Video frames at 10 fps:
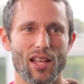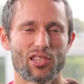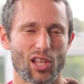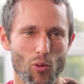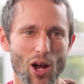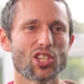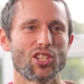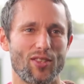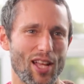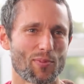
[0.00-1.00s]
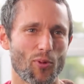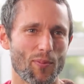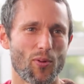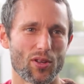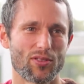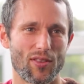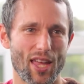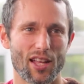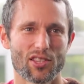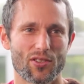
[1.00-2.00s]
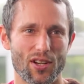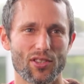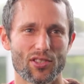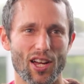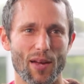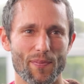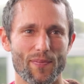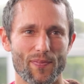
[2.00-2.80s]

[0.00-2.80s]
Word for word: it's the question that's more important than the answer at this time.